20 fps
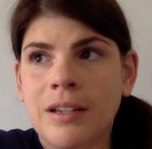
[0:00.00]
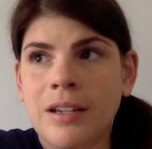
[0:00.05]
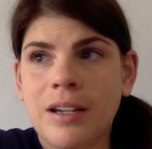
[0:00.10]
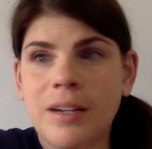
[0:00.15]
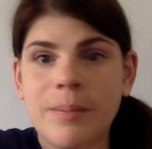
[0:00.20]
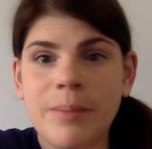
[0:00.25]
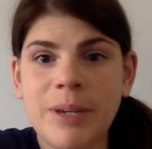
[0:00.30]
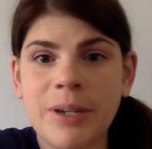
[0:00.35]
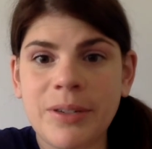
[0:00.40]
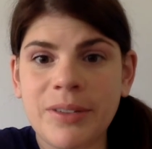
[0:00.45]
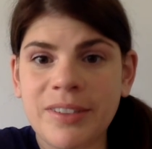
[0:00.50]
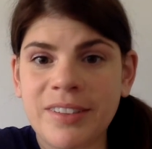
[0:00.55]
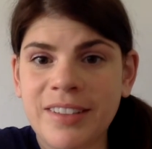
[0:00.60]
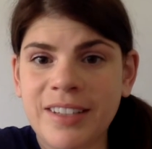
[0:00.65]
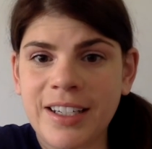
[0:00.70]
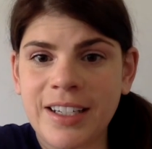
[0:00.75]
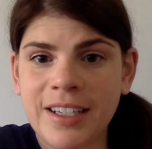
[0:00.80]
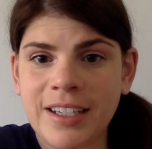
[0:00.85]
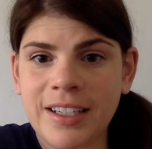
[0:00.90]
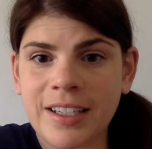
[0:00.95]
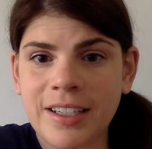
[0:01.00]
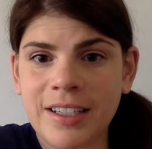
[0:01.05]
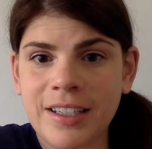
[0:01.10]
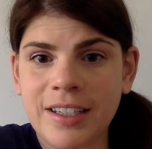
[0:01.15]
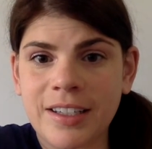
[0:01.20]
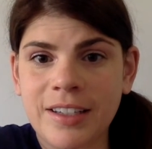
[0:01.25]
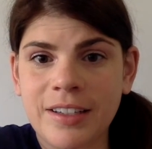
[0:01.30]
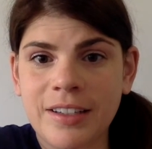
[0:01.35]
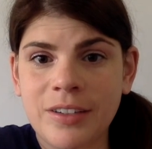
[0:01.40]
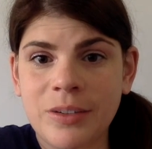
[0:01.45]
about seeing
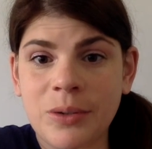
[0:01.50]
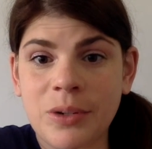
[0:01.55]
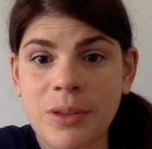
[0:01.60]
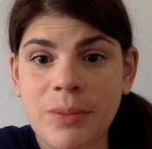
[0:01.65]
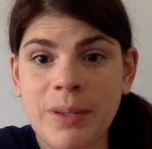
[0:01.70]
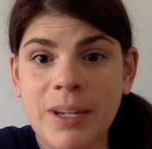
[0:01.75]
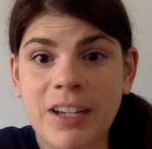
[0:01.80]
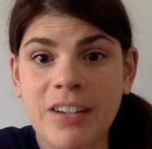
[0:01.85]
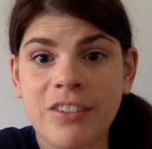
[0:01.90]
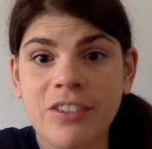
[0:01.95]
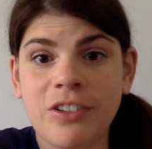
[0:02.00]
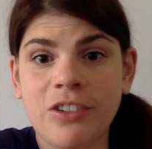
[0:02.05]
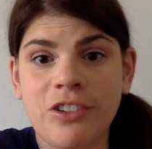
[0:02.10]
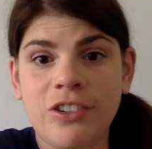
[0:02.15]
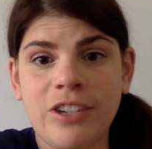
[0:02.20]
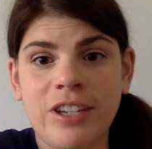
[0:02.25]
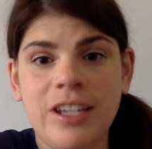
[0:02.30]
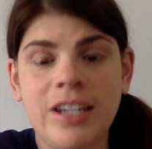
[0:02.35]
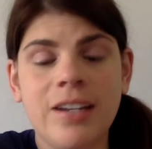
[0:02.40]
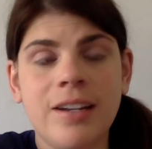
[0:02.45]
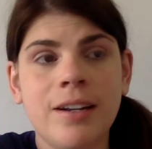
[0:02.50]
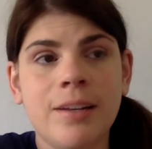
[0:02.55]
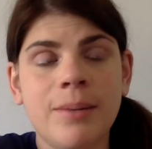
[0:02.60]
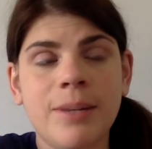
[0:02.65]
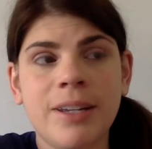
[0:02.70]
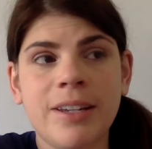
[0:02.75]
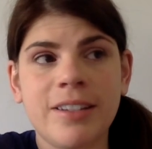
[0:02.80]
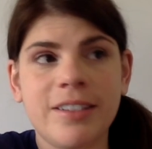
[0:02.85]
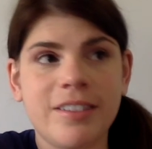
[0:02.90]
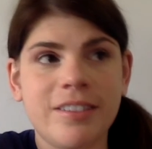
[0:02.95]
an orthopedic surgeon here,
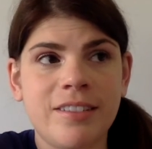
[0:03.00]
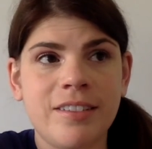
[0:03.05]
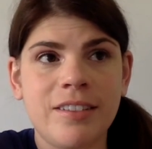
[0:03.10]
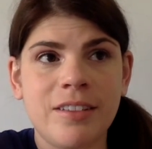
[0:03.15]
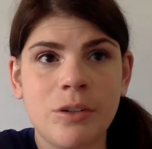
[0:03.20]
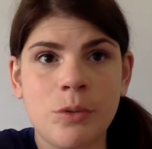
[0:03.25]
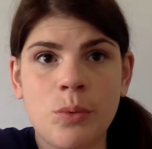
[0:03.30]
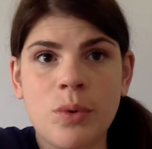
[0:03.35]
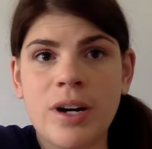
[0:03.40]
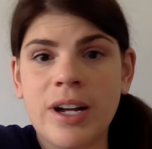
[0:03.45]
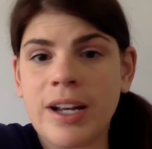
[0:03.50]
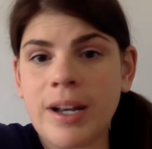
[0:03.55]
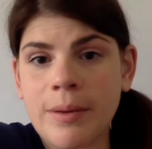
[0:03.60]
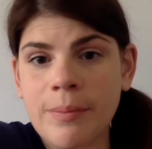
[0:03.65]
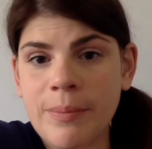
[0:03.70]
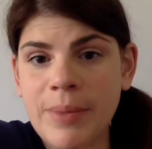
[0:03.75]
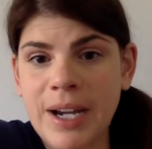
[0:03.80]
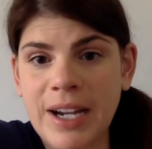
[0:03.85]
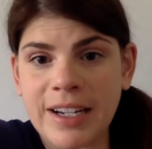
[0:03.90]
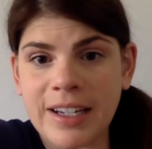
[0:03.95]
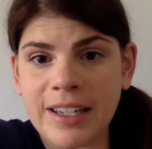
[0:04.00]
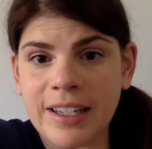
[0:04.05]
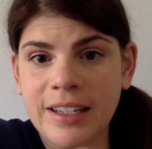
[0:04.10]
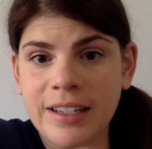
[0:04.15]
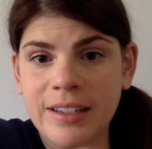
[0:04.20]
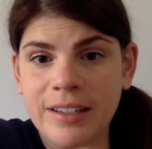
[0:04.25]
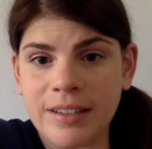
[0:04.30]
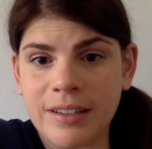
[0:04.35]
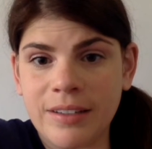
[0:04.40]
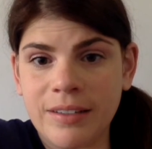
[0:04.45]
because the one back
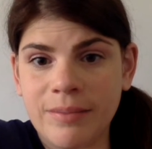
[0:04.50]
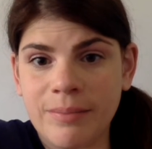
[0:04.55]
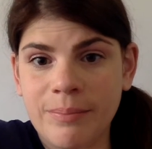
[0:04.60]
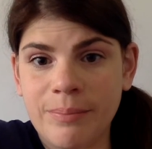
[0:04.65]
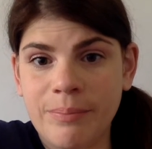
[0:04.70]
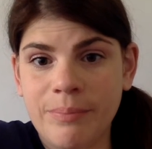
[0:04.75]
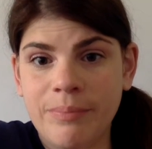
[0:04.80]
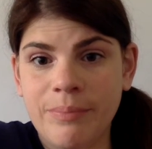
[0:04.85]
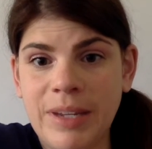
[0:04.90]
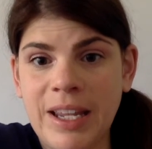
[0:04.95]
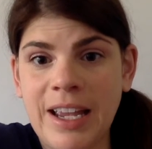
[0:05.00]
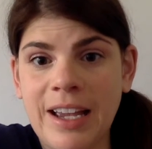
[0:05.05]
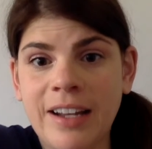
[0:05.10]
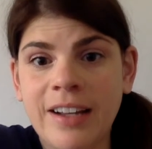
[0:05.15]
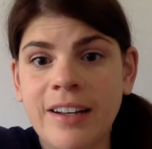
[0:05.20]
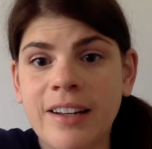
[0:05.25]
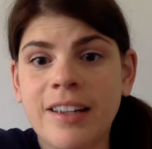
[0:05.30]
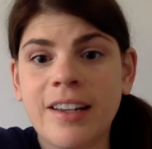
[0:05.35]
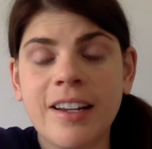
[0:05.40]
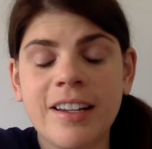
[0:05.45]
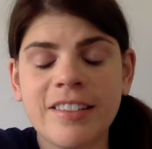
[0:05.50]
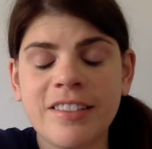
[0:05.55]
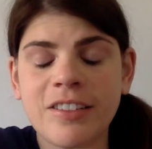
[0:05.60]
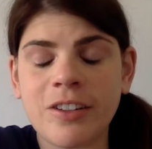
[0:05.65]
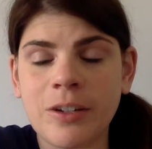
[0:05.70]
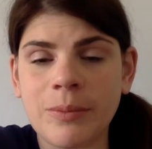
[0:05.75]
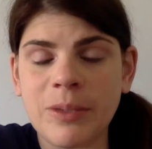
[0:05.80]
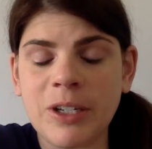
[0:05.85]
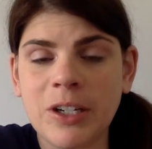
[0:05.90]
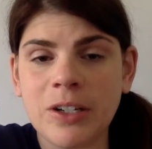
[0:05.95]
in Canada, I
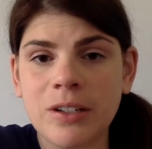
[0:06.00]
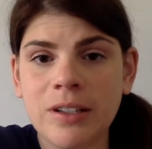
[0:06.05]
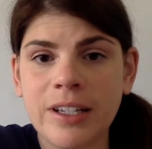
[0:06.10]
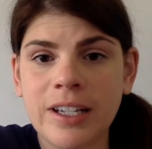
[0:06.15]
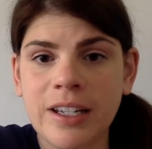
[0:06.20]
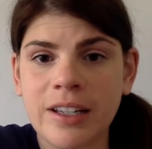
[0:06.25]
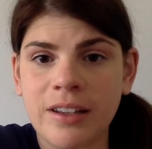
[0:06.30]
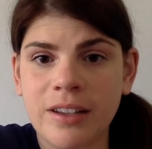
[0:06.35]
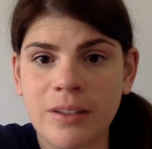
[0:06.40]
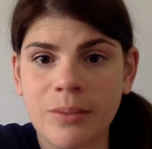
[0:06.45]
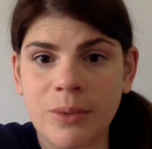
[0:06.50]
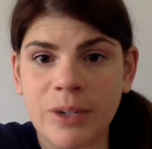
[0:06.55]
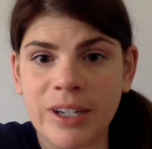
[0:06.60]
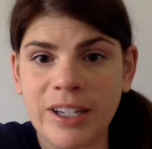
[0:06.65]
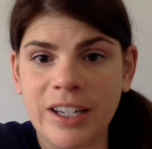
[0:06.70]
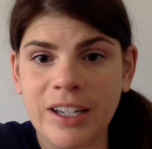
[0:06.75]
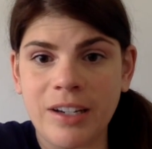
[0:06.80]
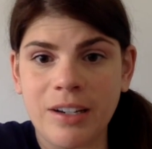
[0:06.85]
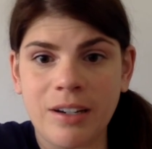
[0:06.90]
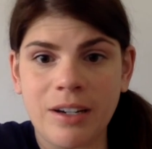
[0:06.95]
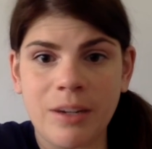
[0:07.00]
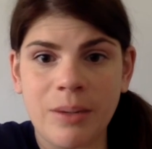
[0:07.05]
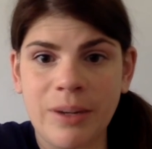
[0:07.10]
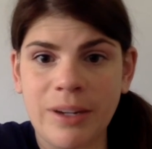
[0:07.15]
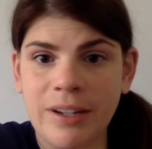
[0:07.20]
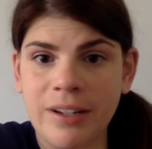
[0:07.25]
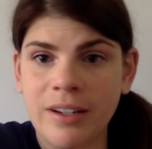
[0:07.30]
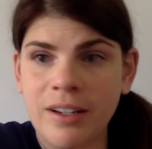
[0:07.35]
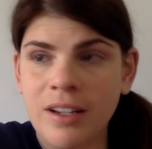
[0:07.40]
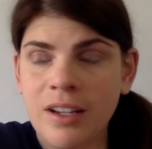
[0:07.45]
saw him yearly, and the one here, I
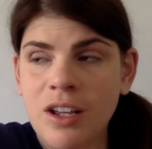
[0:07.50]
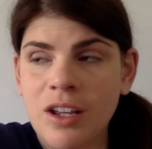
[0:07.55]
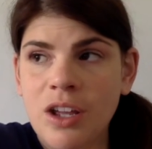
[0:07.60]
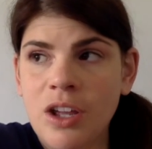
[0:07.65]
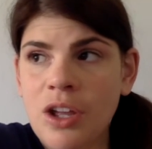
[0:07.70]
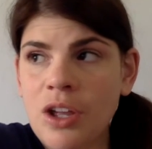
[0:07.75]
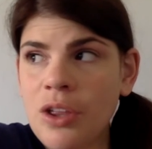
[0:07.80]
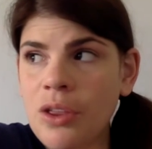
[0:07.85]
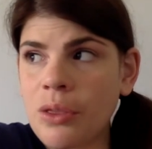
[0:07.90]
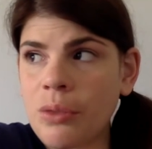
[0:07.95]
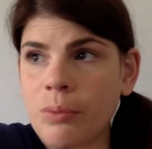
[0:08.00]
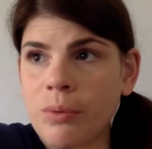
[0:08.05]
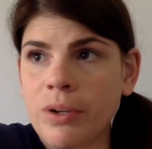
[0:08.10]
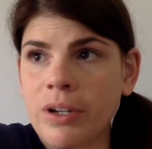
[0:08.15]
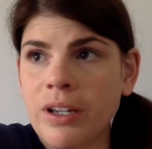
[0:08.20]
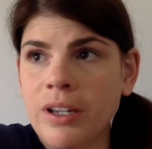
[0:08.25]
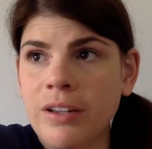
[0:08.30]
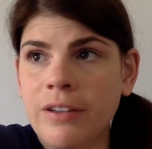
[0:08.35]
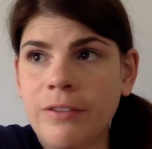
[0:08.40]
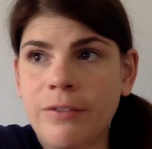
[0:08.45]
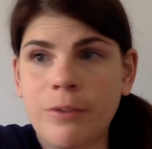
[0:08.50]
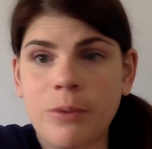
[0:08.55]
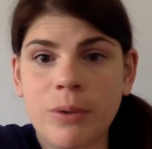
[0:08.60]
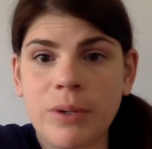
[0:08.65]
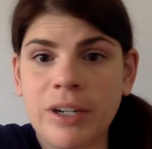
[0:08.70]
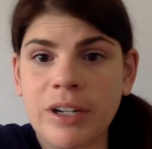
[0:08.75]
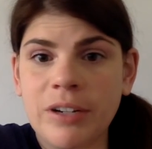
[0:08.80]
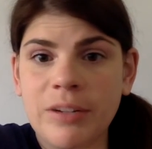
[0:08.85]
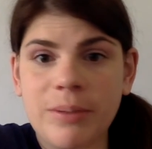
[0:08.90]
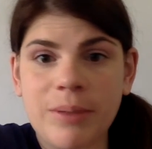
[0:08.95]
went
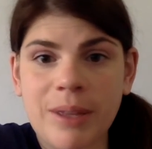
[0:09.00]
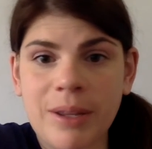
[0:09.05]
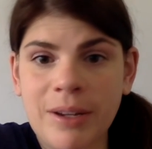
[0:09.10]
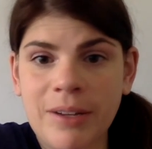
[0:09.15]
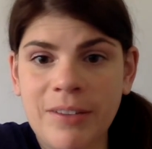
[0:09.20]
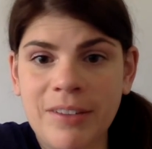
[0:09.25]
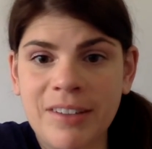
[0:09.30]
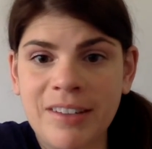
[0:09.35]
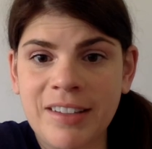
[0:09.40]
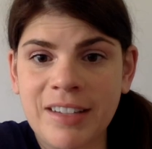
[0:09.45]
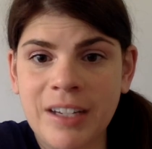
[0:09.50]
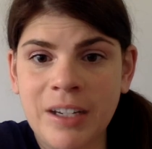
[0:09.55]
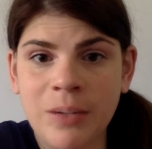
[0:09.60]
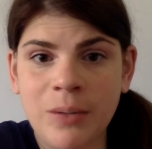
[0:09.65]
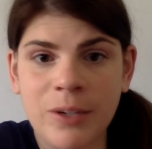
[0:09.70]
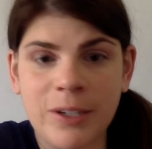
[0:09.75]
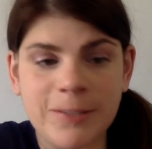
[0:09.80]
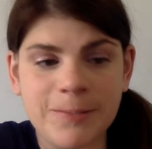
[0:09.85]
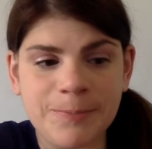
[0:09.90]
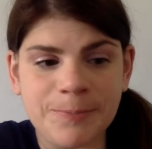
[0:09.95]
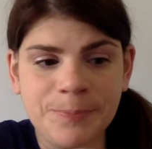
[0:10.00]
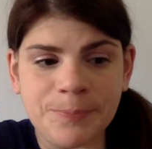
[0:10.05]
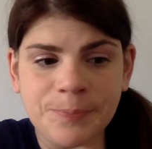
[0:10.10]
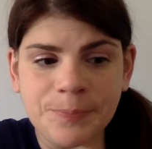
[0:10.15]
3-4 years without even seeing one.